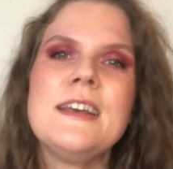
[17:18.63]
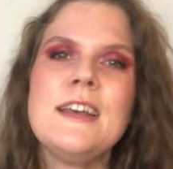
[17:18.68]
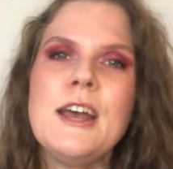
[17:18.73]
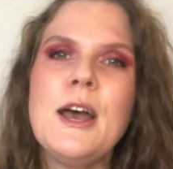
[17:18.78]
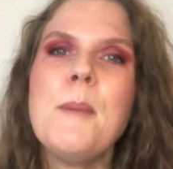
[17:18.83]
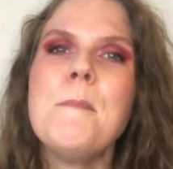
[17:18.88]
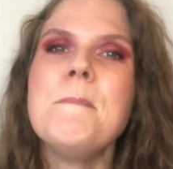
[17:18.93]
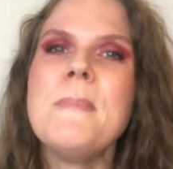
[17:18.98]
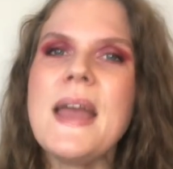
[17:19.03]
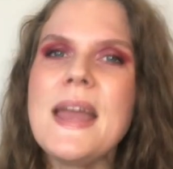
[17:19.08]

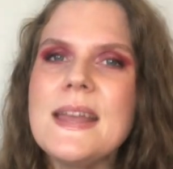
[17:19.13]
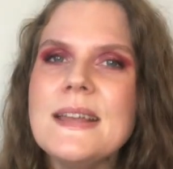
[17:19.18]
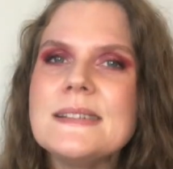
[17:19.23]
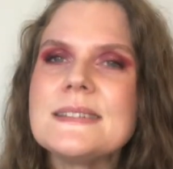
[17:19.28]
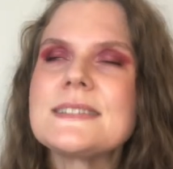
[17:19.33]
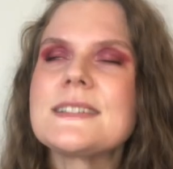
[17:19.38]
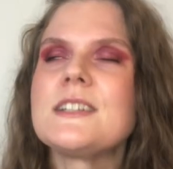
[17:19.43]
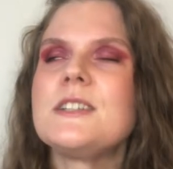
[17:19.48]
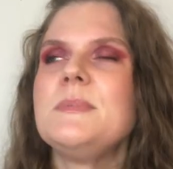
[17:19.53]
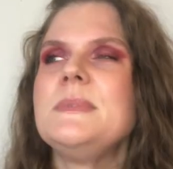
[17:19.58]
May
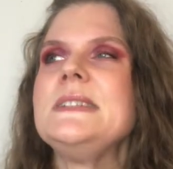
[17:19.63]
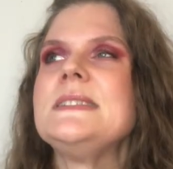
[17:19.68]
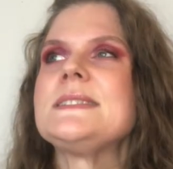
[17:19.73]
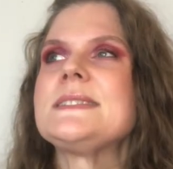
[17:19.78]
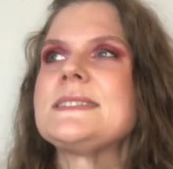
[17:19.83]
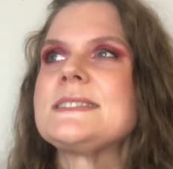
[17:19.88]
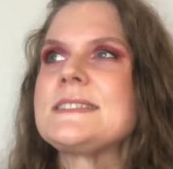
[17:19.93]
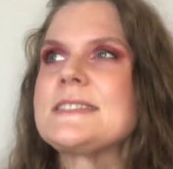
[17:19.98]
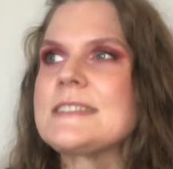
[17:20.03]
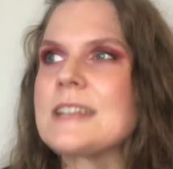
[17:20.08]
is going to be
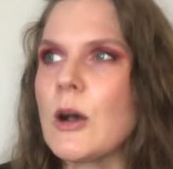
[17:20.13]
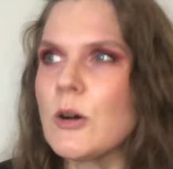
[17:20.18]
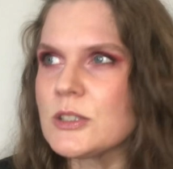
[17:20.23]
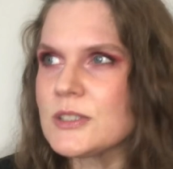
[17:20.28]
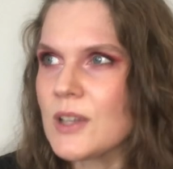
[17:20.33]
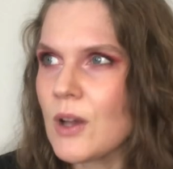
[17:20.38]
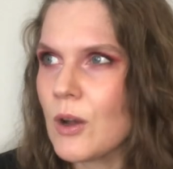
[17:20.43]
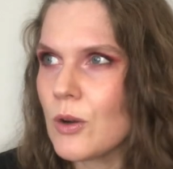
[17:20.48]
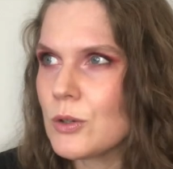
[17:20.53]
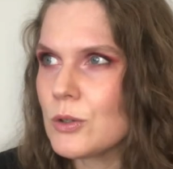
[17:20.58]
so
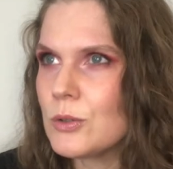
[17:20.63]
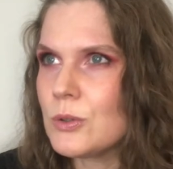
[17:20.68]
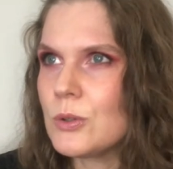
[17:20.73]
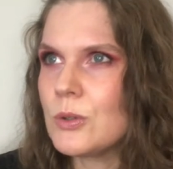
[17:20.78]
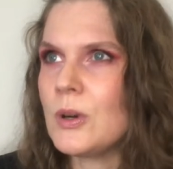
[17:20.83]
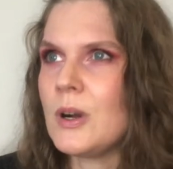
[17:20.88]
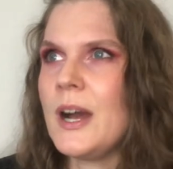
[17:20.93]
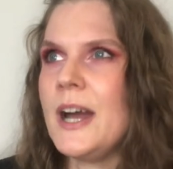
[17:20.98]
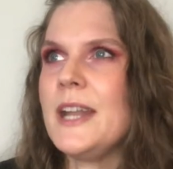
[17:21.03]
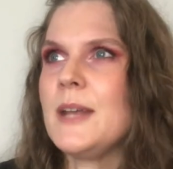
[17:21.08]

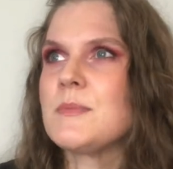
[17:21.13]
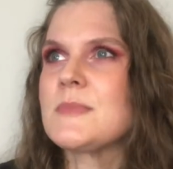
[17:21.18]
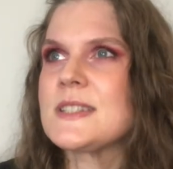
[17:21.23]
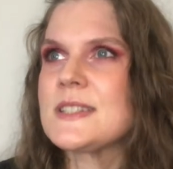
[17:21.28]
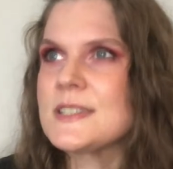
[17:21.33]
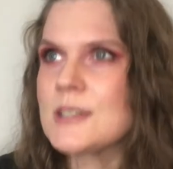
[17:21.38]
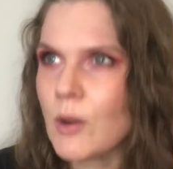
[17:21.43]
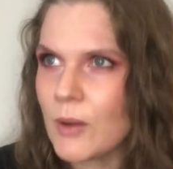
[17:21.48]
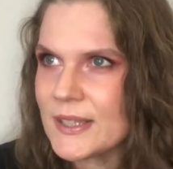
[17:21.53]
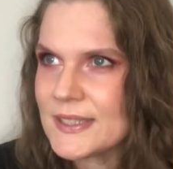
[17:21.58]
cool and I'm
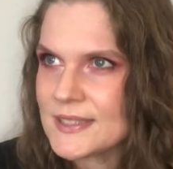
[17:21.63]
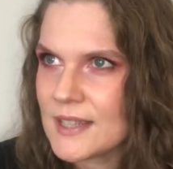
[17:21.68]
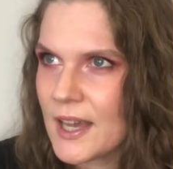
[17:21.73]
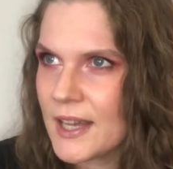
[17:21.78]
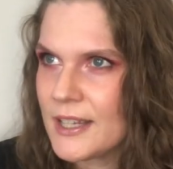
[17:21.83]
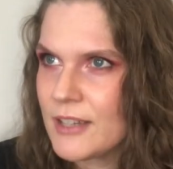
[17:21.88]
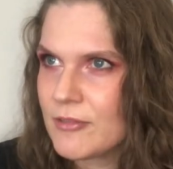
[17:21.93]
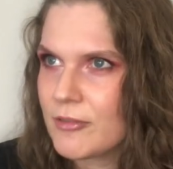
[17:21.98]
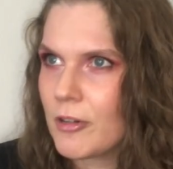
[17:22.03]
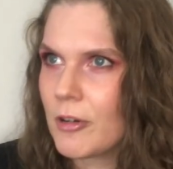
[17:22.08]
so
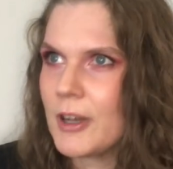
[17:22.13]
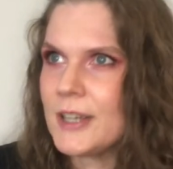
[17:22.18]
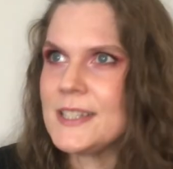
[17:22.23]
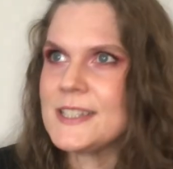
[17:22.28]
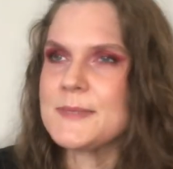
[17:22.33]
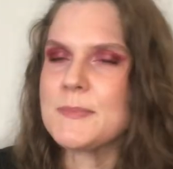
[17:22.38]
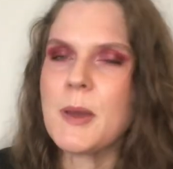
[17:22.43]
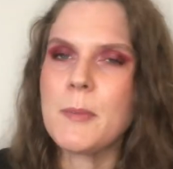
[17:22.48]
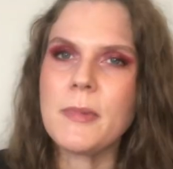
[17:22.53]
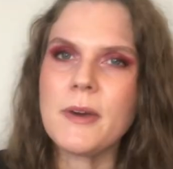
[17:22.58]
excited for it.
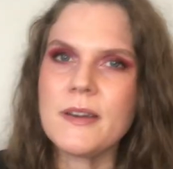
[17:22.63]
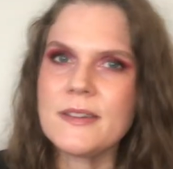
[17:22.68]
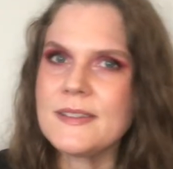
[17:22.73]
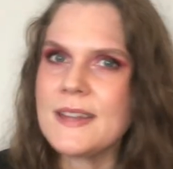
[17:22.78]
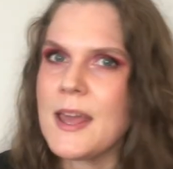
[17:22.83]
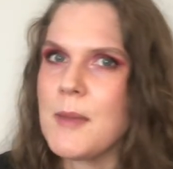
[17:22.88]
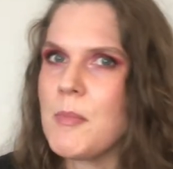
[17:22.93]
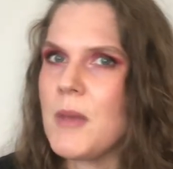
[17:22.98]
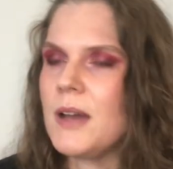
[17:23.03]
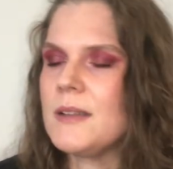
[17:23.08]
It's my
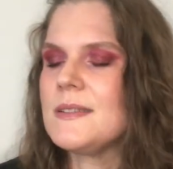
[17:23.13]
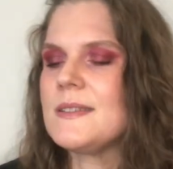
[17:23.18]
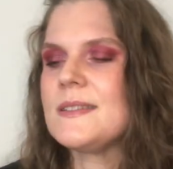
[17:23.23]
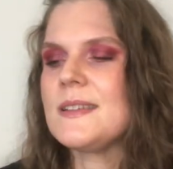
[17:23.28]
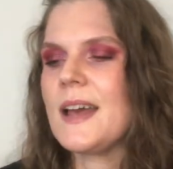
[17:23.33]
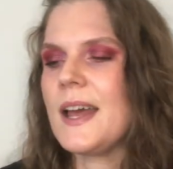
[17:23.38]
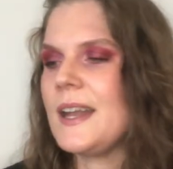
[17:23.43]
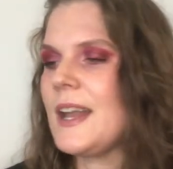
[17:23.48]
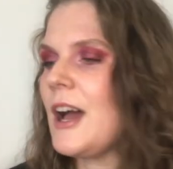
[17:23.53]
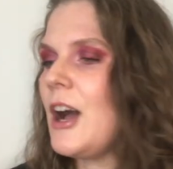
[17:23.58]
birthday month
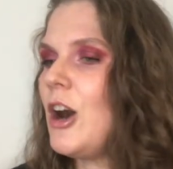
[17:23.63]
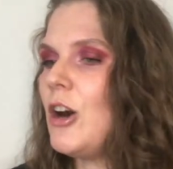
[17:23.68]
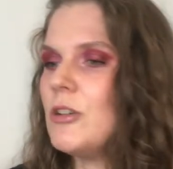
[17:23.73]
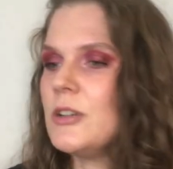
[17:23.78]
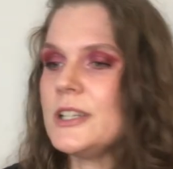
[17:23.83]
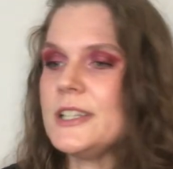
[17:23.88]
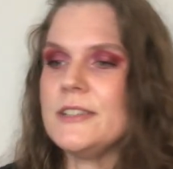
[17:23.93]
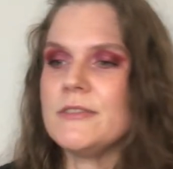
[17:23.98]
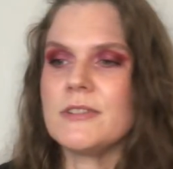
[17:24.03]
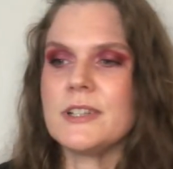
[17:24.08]
and I
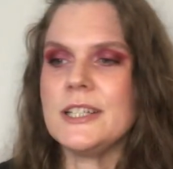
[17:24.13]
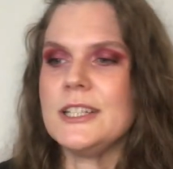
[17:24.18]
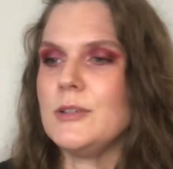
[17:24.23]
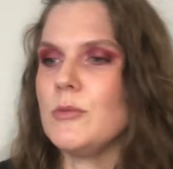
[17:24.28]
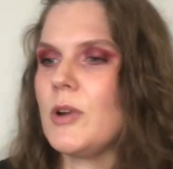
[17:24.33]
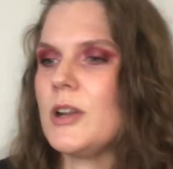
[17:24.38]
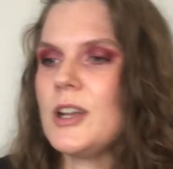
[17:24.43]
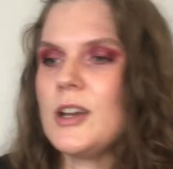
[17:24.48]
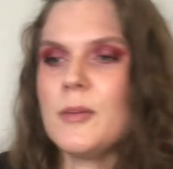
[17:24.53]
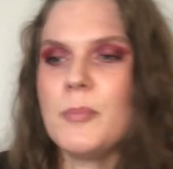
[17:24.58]
only really
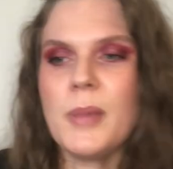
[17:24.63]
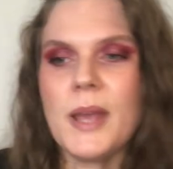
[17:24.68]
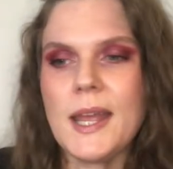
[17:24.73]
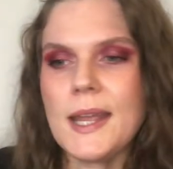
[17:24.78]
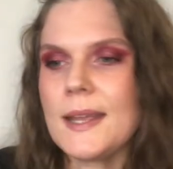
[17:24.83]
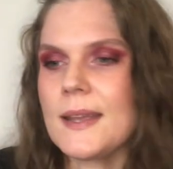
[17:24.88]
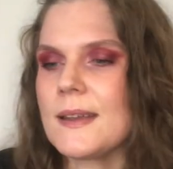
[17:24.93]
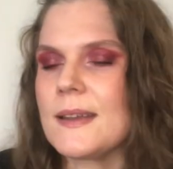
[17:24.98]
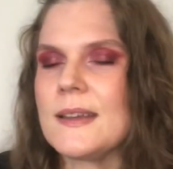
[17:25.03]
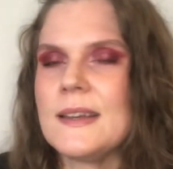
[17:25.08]
want to
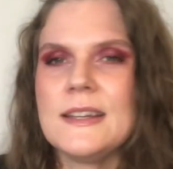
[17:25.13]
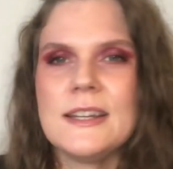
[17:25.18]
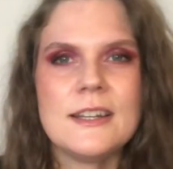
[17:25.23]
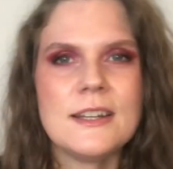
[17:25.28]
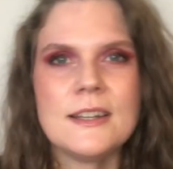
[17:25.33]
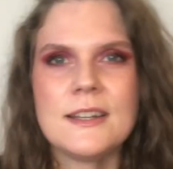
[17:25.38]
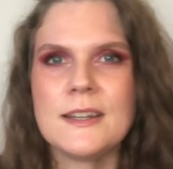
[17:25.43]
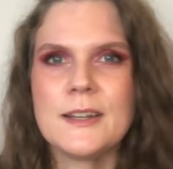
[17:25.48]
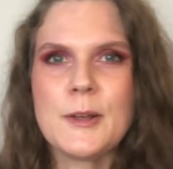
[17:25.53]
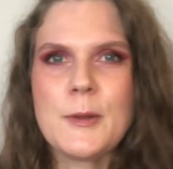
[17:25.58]
pick
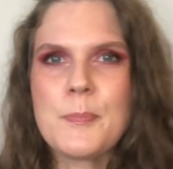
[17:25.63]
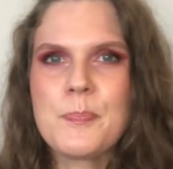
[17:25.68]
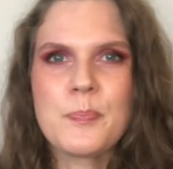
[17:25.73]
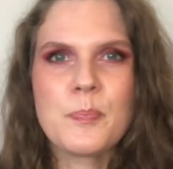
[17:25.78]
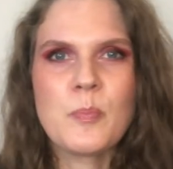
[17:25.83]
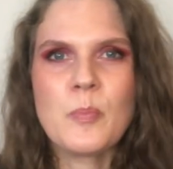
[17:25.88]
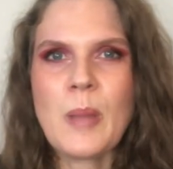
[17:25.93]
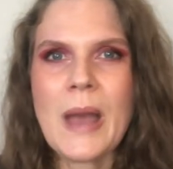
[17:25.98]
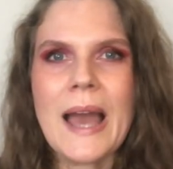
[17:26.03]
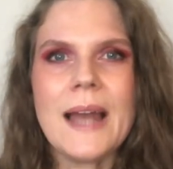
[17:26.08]

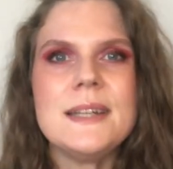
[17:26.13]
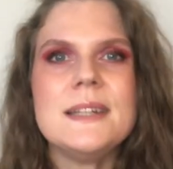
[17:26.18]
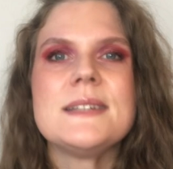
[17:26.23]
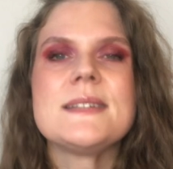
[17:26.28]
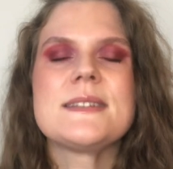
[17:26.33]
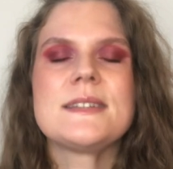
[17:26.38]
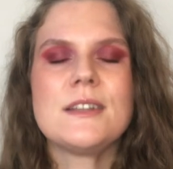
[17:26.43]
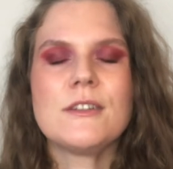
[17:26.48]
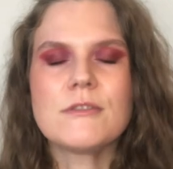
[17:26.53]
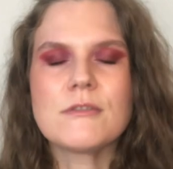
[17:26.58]
palettes
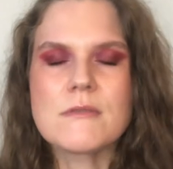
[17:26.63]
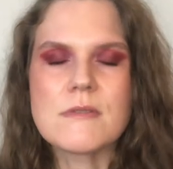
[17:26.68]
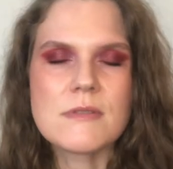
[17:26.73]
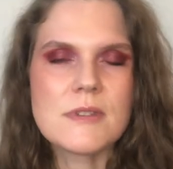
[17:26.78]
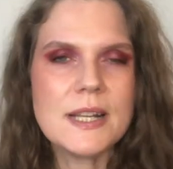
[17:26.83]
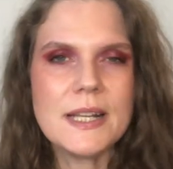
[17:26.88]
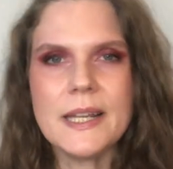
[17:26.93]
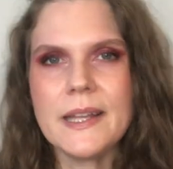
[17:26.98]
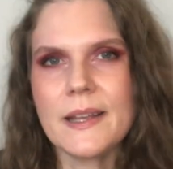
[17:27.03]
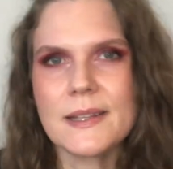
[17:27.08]
that
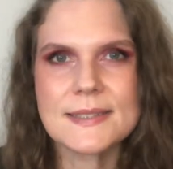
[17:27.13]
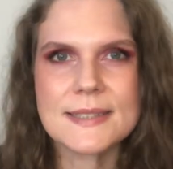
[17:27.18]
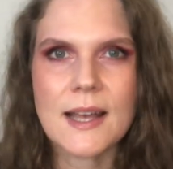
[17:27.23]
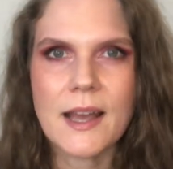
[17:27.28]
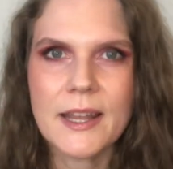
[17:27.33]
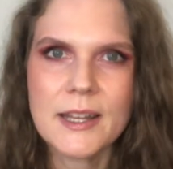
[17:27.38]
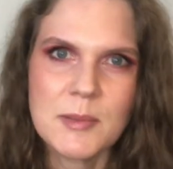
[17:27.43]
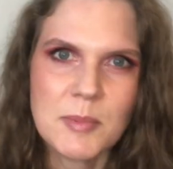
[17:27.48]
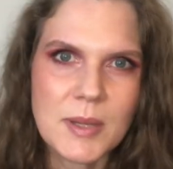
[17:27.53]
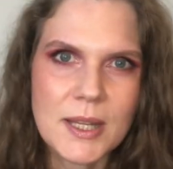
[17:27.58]
really
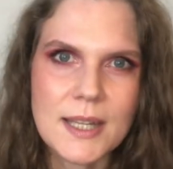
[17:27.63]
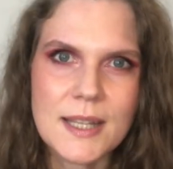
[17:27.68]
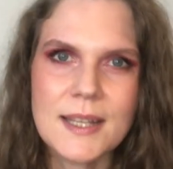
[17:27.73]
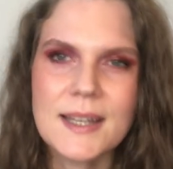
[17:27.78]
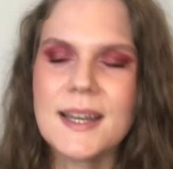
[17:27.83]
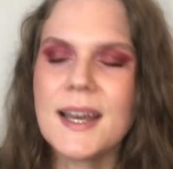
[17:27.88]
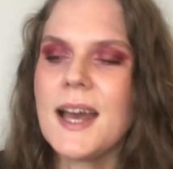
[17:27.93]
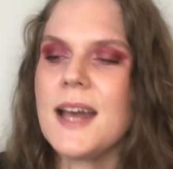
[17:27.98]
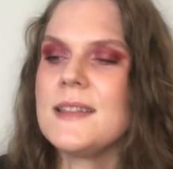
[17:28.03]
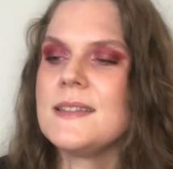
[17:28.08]
excite me
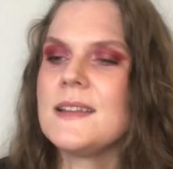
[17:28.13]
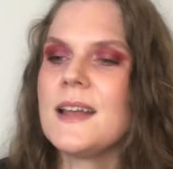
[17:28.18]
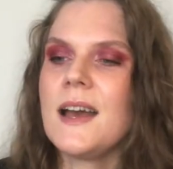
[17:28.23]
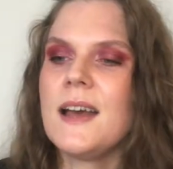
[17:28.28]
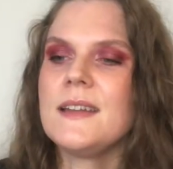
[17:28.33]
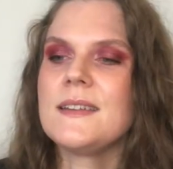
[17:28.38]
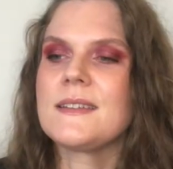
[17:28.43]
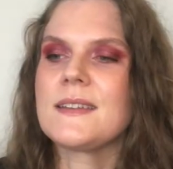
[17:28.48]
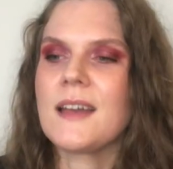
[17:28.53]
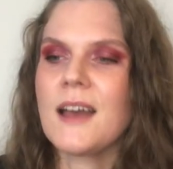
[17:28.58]
and
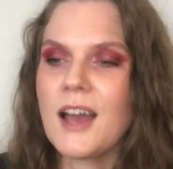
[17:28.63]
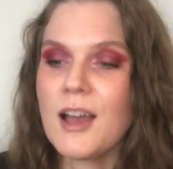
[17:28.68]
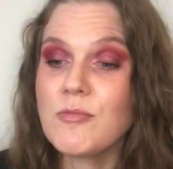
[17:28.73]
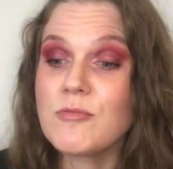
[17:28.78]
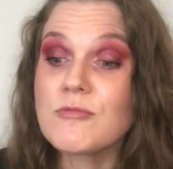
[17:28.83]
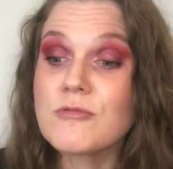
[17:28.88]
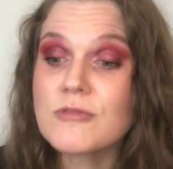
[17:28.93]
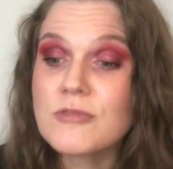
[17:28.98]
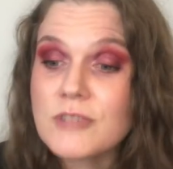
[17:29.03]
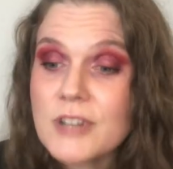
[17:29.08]
that
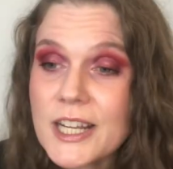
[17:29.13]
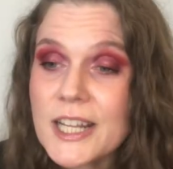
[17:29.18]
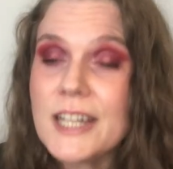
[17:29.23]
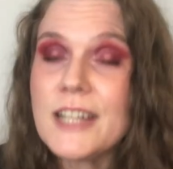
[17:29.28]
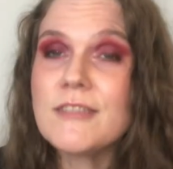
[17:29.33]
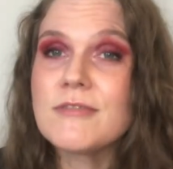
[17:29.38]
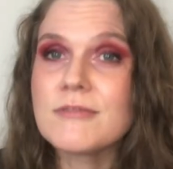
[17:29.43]
I'm really